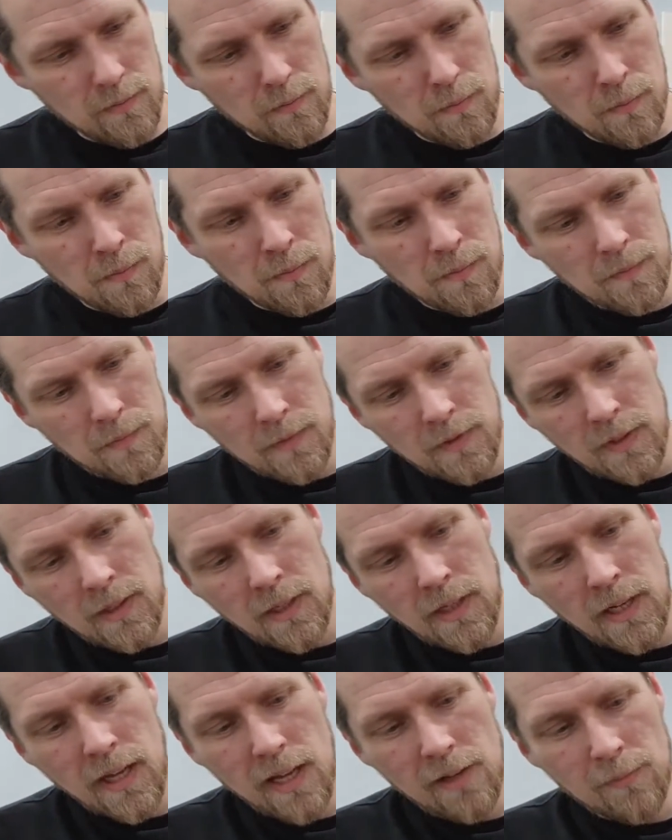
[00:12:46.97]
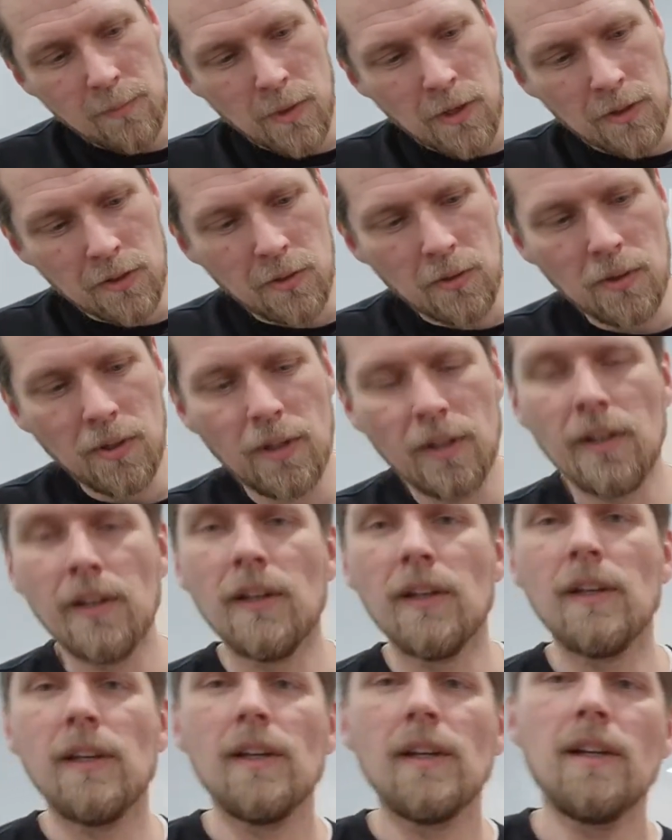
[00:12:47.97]
live model
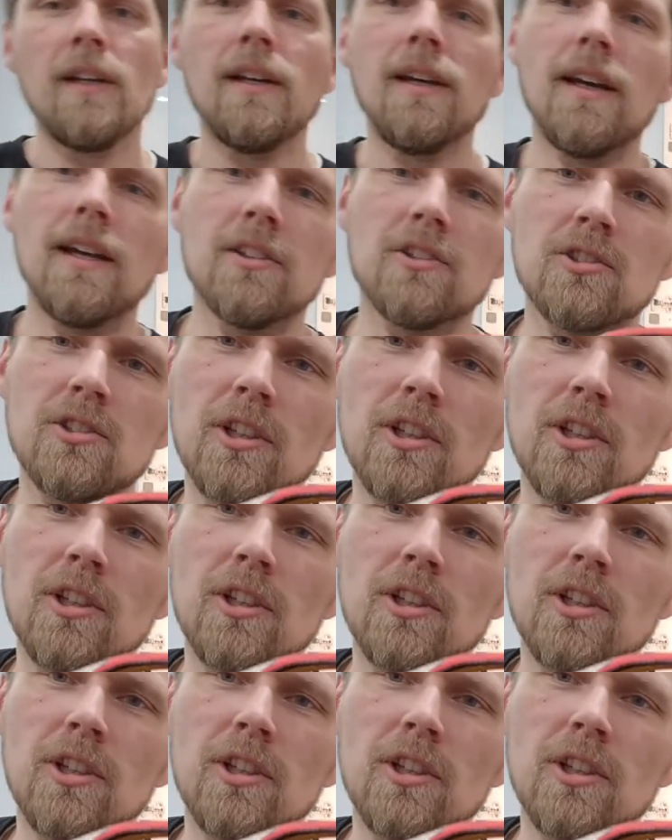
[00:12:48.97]
has